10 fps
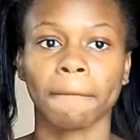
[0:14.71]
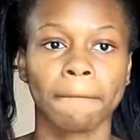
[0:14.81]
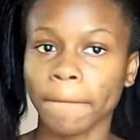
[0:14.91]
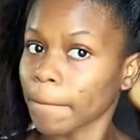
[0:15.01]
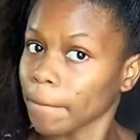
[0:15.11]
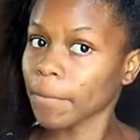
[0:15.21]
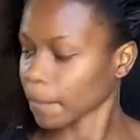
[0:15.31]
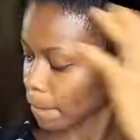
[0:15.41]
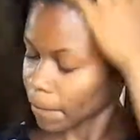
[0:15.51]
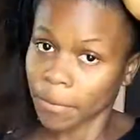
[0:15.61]
to
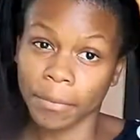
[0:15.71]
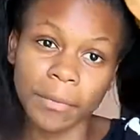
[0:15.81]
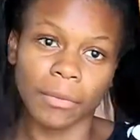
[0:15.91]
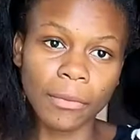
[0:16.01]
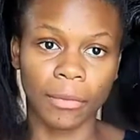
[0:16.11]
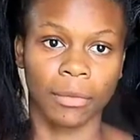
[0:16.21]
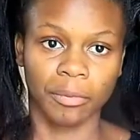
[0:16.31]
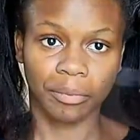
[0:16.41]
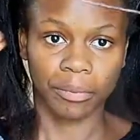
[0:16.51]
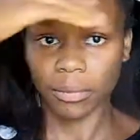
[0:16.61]
detangle and
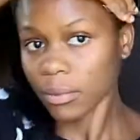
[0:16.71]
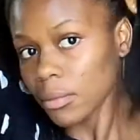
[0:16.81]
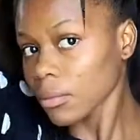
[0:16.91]
I go in